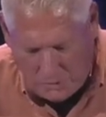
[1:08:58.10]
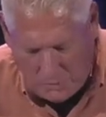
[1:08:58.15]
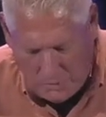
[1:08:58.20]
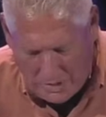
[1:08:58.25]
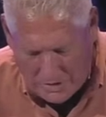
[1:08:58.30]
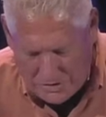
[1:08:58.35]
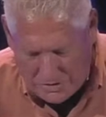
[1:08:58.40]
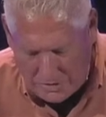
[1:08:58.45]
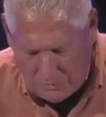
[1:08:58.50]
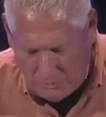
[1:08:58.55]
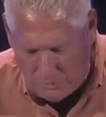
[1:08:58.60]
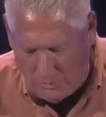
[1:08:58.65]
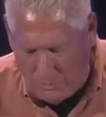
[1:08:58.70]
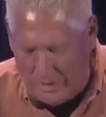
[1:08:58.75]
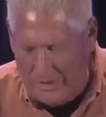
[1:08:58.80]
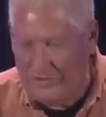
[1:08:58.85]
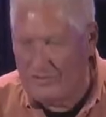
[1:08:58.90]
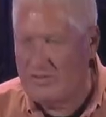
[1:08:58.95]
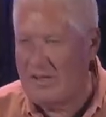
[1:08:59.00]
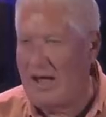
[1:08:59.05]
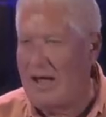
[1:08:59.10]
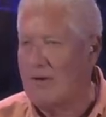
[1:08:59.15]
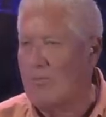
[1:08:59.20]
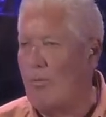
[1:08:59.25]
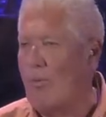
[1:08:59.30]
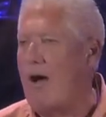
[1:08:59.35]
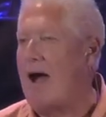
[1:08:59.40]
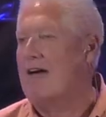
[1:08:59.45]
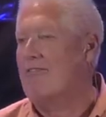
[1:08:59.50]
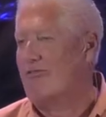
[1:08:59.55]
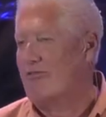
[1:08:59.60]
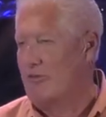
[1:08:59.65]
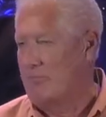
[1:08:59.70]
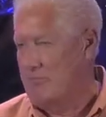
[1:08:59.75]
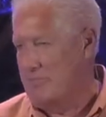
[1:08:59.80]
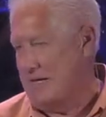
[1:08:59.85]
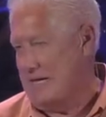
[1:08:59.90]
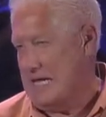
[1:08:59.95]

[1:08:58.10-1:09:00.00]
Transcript: the question, well, what does God want from